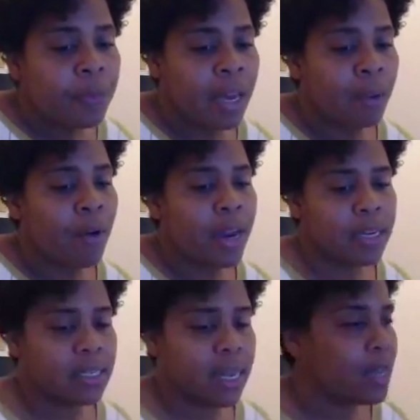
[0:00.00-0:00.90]
and I'm writing
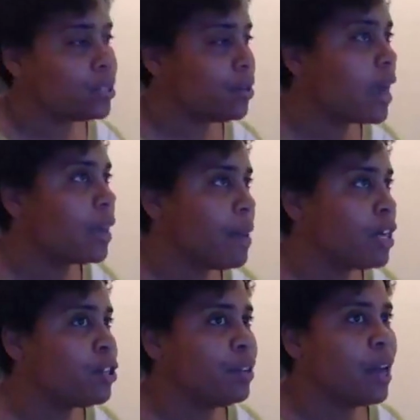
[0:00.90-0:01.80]
this down so I can
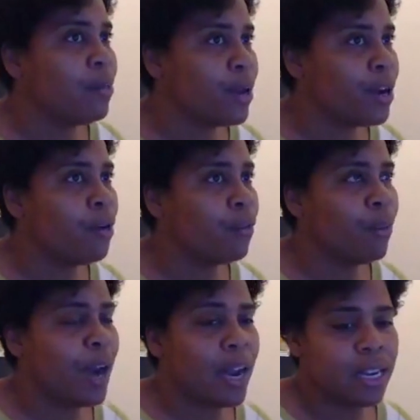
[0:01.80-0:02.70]
make sure that I went over
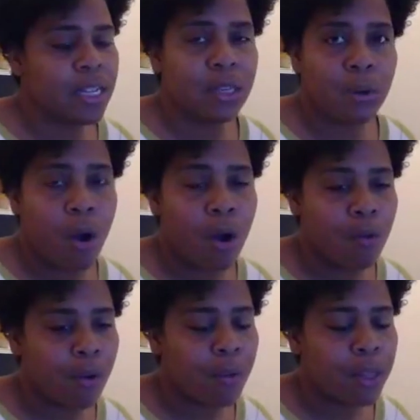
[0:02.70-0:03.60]
what I needed to go
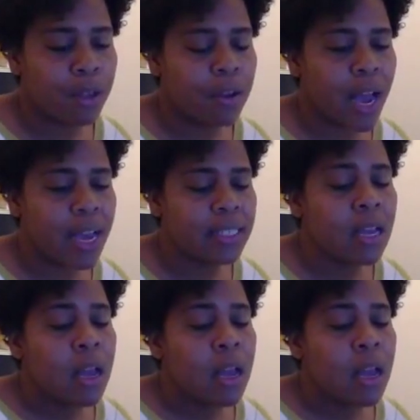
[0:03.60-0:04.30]
over with you guys.